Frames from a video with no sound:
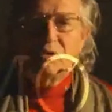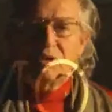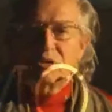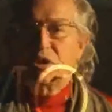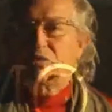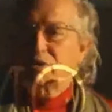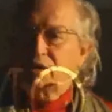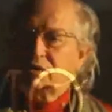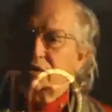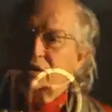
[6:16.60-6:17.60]

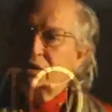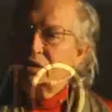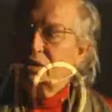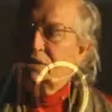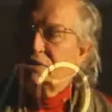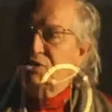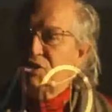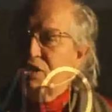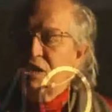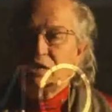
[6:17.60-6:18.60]
discovered
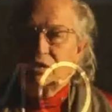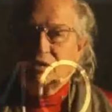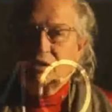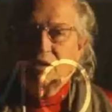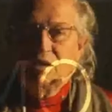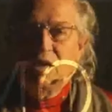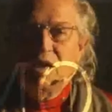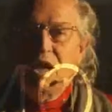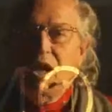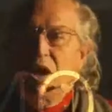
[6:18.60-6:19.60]
artificial light,
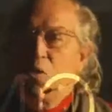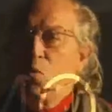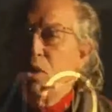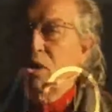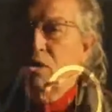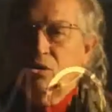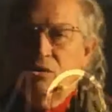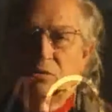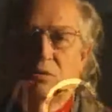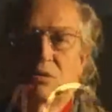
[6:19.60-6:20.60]
we
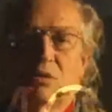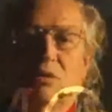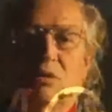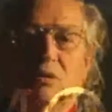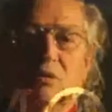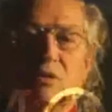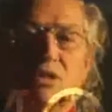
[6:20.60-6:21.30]
closed the